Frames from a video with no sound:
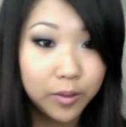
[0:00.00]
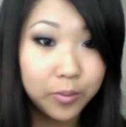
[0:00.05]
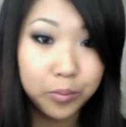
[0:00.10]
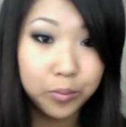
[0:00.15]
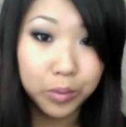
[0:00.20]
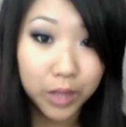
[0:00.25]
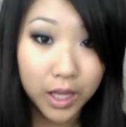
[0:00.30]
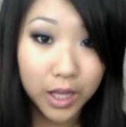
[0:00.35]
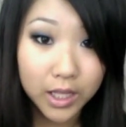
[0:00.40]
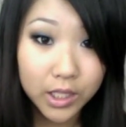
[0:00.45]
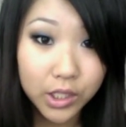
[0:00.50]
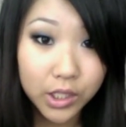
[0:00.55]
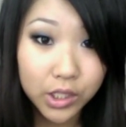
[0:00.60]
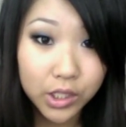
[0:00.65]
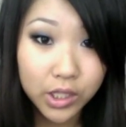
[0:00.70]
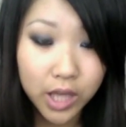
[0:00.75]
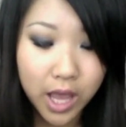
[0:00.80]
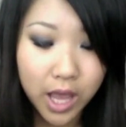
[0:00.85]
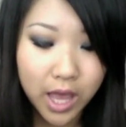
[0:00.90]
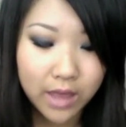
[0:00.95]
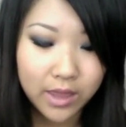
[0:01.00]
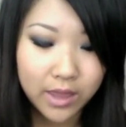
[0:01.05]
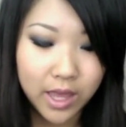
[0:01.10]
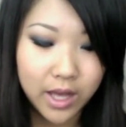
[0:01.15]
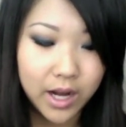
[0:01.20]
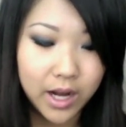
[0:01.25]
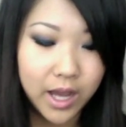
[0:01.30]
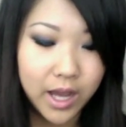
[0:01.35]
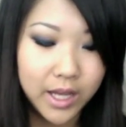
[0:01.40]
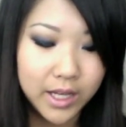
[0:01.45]
blush, and
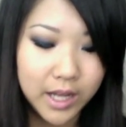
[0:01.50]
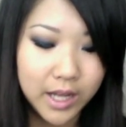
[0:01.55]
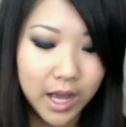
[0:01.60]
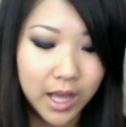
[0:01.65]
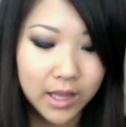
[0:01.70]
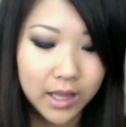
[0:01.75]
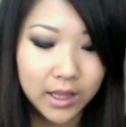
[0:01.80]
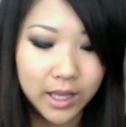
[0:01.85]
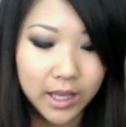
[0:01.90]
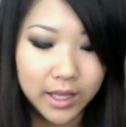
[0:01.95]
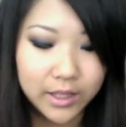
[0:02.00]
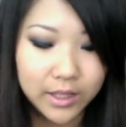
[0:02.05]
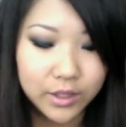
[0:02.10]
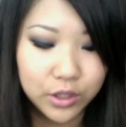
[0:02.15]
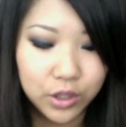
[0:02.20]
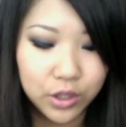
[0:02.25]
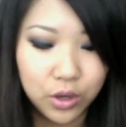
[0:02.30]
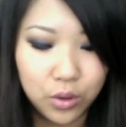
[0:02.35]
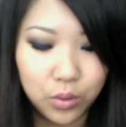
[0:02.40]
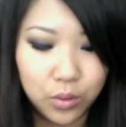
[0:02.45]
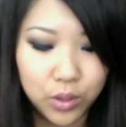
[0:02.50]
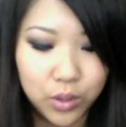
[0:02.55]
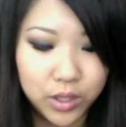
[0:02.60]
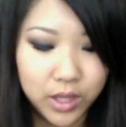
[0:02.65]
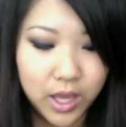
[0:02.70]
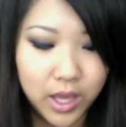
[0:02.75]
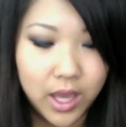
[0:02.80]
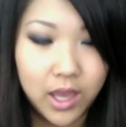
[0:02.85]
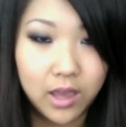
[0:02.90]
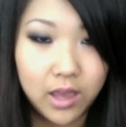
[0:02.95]
then I like to go with
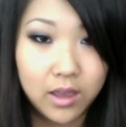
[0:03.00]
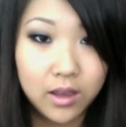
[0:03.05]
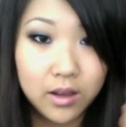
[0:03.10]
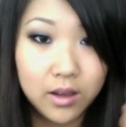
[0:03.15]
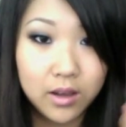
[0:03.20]
a